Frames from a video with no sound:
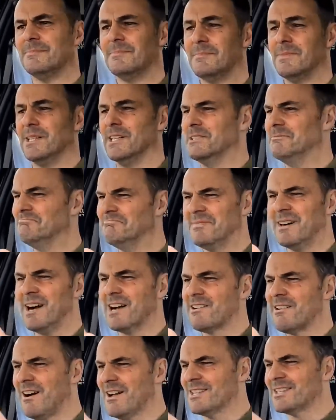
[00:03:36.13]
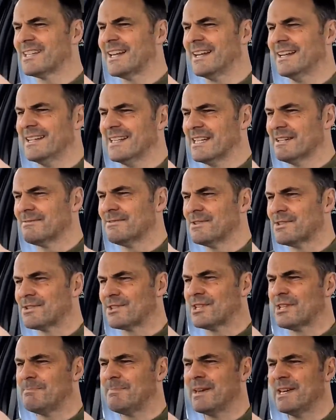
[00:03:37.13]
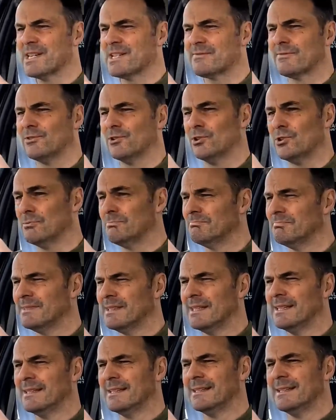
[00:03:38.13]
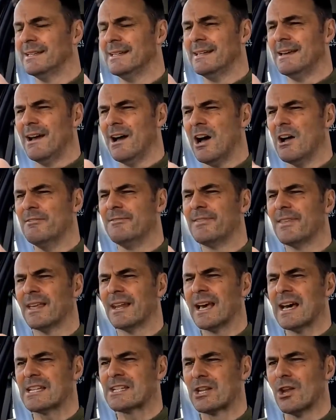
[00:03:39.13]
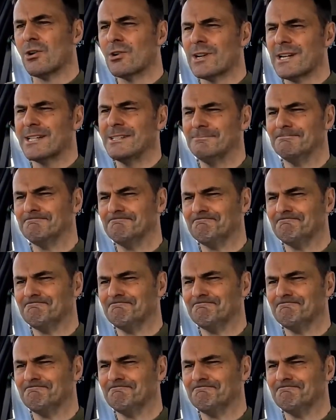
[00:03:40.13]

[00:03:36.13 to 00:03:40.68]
But I can't tell any difference to the PS4. Hopefully they last longer.